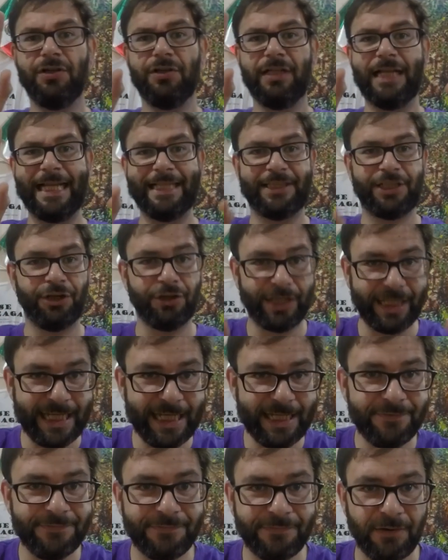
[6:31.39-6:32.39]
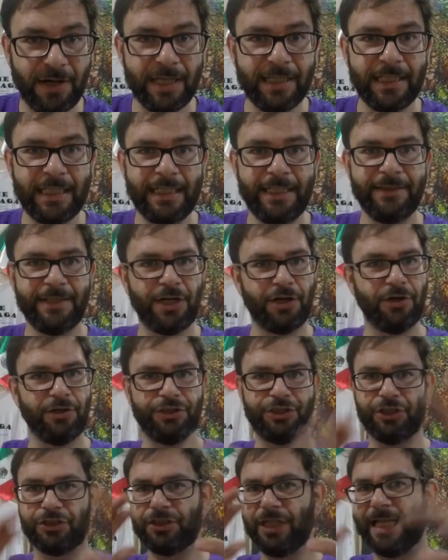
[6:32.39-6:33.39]
like they're kid friendly, that are
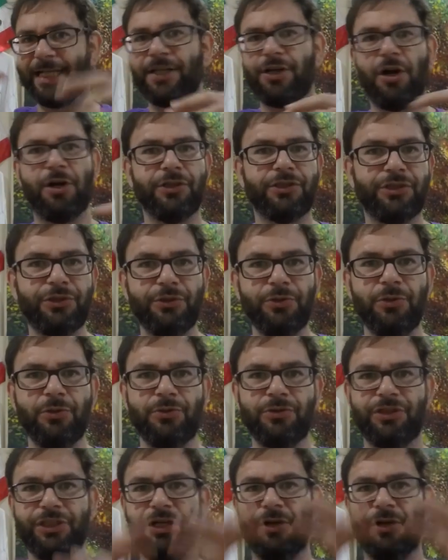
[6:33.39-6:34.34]
just like cartoons.